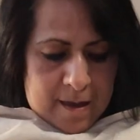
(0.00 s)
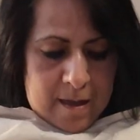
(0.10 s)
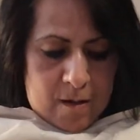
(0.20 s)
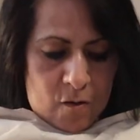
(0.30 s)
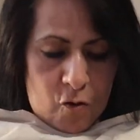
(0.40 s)

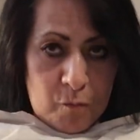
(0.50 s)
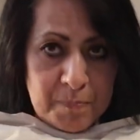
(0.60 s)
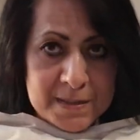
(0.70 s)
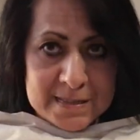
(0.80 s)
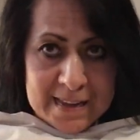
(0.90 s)
it
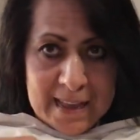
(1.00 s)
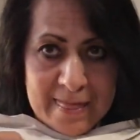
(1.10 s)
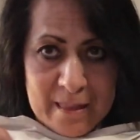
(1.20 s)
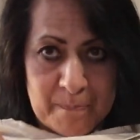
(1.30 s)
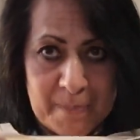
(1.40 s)
opens
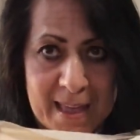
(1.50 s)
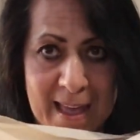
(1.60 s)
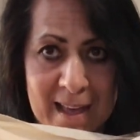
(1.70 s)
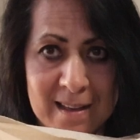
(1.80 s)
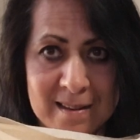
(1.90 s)
in the
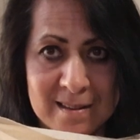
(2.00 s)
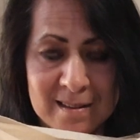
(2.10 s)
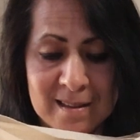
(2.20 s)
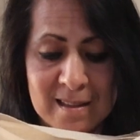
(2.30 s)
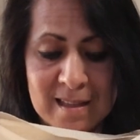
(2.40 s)
back,
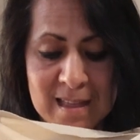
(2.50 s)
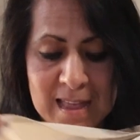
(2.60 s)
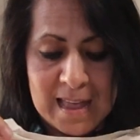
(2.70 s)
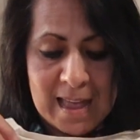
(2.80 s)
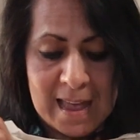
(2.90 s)

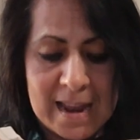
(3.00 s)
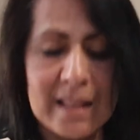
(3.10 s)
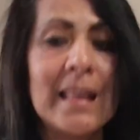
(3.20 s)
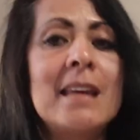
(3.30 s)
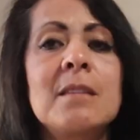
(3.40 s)
and I
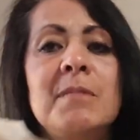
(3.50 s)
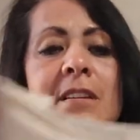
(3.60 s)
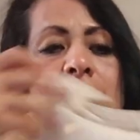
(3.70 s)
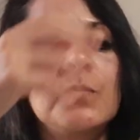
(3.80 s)
like it because